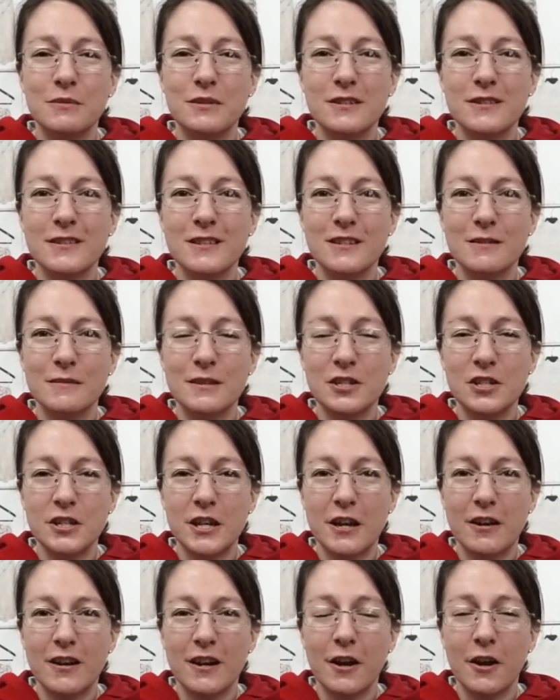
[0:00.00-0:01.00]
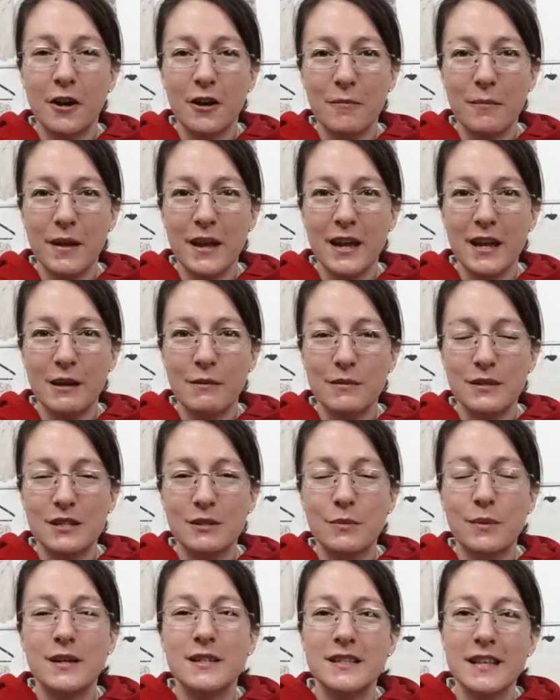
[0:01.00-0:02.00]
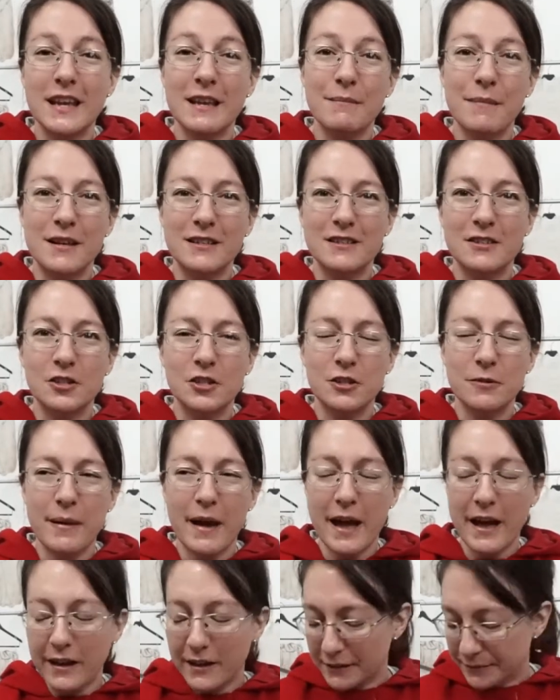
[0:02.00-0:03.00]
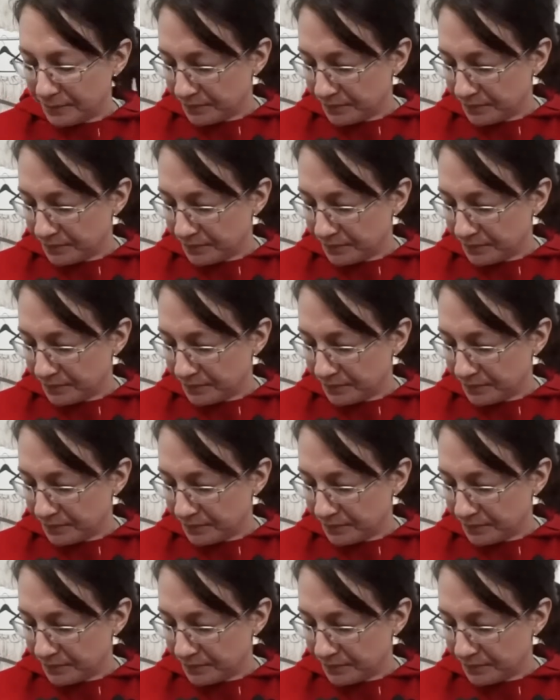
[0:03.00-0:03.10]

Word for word: She's going to be sharing her make, which was a messenger bag.